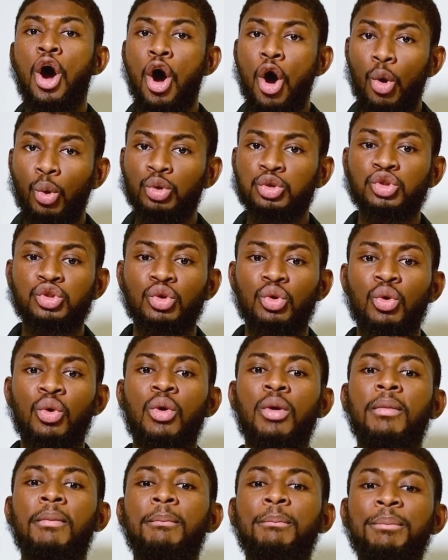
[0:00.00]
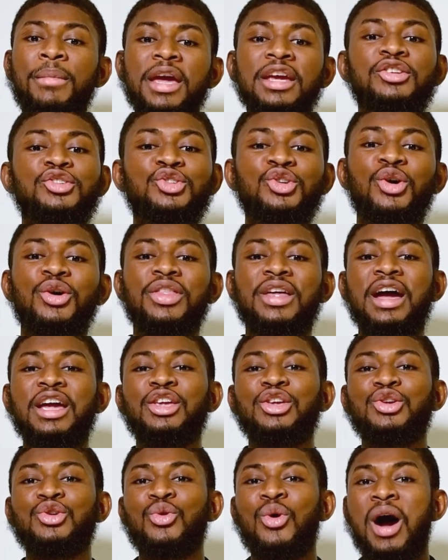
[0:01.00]
Also, make sure
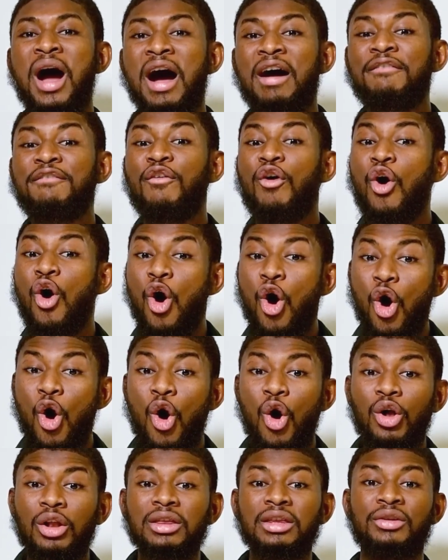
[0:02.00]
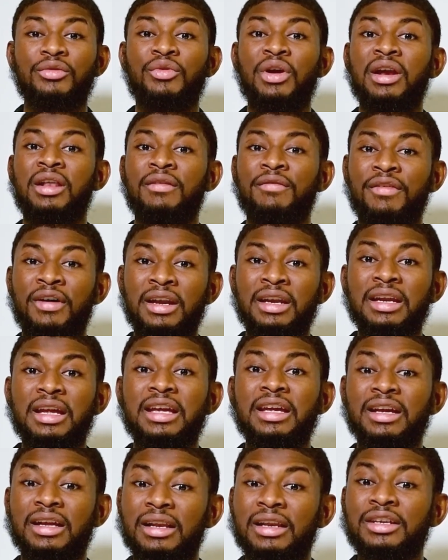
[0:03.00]
that you have all the relevant
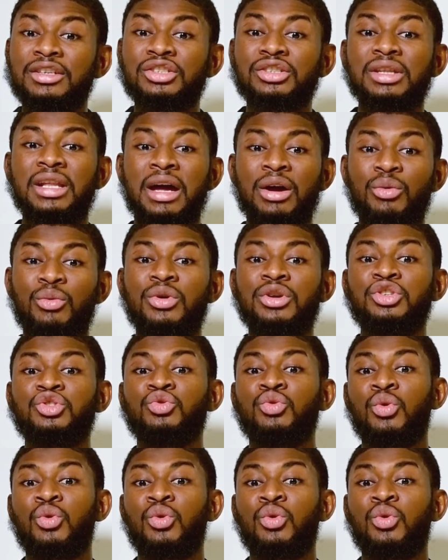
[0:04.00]
English language